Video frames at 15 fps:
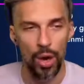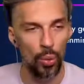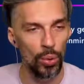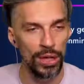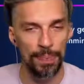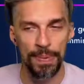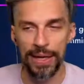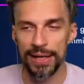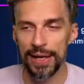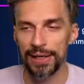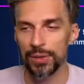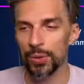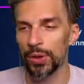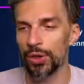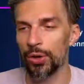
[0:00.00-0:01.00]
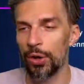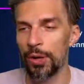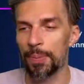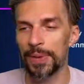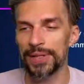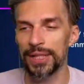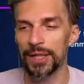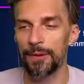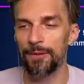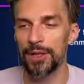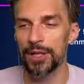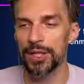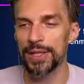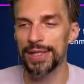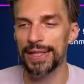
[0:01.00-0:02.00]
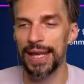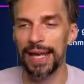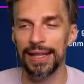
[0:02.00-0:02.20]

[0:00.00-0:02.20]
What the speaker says: with the pickaxe with 30% efficiency,